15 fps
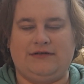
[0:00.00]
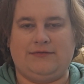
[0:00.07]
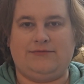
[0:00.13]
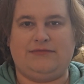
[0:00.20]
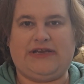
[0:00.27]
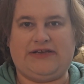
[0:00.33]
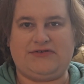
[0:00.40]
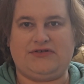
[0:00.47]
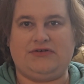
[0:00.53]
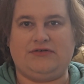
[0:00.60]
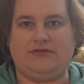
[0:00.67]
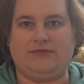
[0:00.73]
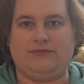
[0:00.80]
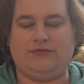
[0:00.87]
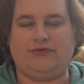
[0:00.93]

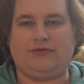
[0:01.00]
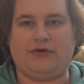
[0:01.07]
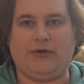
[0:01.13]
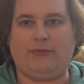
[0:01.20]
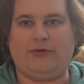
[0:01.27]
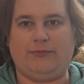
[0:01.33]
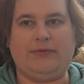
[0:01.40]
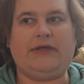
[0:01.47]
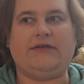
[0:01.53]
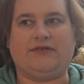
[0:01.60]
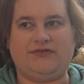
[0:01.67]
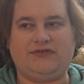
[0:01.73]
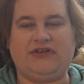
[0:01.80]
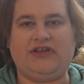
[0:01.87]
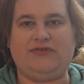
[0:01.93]
National Cerebral
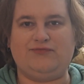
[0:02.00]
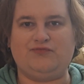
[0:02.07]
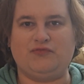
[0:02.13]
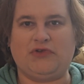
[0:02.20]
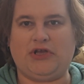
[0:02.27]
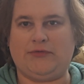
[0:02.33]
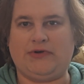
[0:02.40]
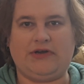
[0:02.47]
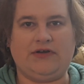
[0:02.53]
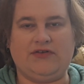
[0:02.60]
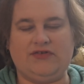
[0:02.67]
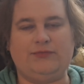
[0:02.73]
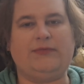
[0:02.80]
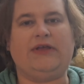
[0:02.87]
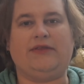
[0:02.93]
Palsy
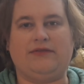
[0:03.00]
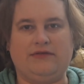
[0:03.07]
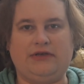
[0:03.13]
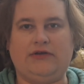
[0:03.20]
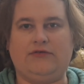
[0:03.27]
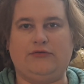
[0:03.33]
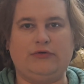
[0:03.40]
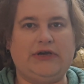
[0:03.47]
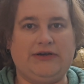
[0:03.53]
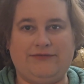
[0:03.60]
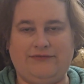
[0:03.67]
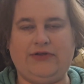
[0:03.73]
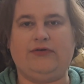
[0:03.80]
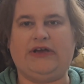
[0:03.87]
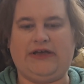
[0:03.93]
Awareness Month, and quite a
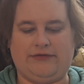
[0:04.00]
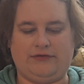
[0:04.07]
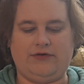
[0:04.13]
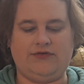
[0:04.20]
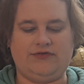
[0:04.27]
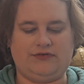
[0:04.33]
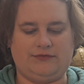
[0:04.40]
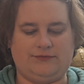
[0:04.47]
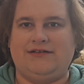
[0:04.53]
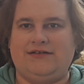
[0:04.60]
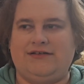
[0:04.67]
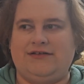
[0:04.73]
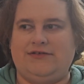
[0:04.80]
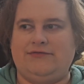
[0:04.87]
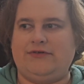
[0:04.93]
few others.
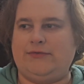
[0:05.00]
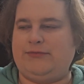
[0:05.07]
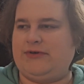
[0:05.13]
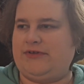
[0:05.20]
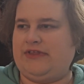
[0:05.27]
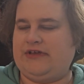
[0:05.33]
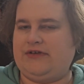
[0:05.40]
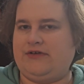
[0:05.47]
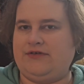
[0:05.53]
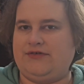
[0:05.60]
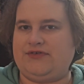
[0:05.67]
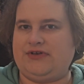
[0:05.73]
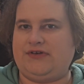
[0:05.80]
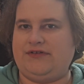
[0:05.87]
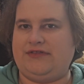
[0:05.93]
One book that
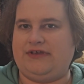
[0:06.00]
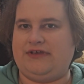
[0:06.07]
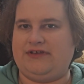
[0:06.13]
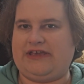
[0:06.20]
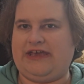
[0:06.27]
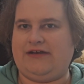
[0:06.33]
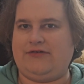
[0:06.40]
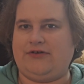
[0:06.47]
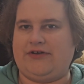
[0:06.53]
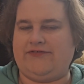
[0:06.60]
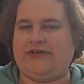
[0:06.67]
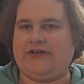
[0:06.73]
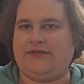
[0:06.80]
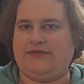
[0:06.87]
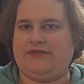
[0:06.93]
goes under the category
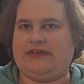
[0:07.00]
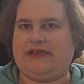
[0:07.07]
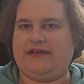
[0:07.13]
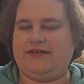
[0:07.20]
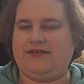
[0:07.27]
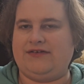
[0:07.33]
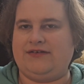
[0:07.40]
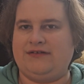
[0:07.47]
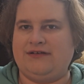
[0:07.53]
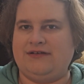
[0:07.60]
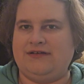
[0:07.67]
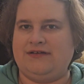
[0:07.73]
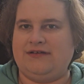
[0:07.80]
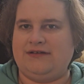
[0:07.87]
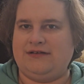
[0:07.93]
of health that
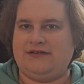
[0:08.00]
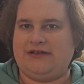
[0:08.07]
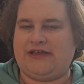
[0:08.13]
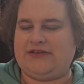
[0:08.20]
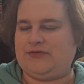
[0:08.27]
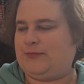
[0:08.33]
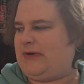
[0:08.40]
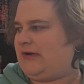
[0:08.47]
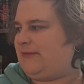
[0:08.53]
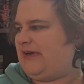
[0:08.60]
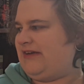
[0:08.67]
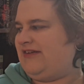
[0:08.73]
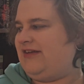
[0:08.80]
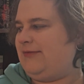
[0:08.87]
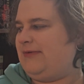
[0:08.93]
has been on my
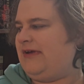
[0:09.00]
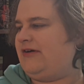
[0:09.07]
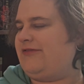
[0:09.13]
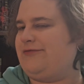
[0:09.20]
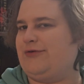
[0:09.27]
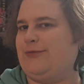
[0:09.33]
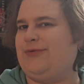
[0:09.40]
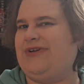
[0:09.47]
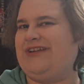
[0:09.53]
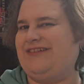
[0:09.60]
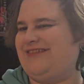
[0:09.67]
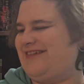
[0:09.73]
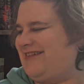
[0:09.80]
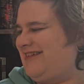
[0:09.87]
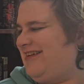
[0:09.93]
TBR for a pretty
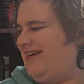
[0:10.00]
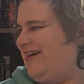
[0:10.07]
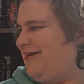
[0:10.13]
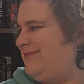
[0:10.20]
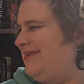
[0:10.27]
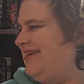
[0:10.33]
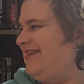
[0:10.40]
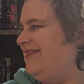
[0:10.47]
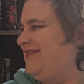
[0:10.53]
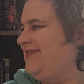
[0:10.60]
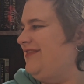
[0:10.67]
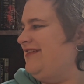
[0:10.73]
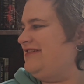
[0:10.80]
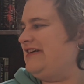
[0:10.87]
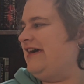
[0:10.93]
long time is
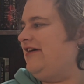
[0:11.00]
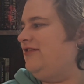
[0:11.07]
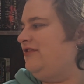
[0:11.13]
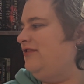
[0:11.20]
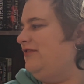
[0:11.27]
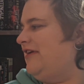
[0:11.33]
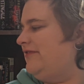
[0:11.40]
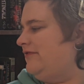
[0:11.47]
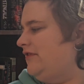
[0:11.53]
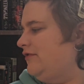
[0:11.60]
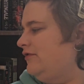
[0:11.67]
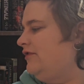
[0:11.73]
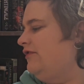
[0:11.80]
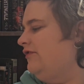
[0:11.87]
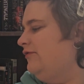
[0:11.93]
The Child Who Never
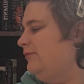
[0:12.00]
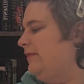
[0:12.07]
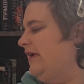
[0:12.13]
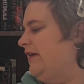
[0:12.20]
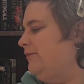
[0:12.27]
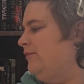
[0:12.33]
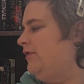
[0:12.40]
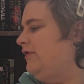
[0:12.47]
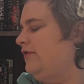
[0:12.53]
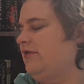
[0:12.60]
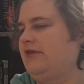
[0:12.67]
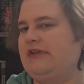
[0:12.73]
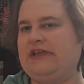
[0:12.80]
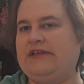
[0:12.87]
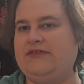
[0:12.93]
Grew by
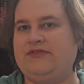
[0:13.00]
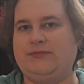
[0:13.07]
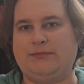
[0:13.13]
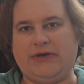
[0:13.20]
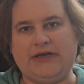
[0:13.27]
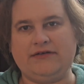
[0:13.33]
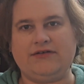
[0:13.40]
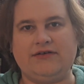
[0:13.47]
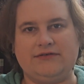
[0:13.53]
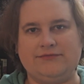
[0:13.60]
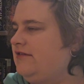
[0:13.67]
Pearl S. Buck.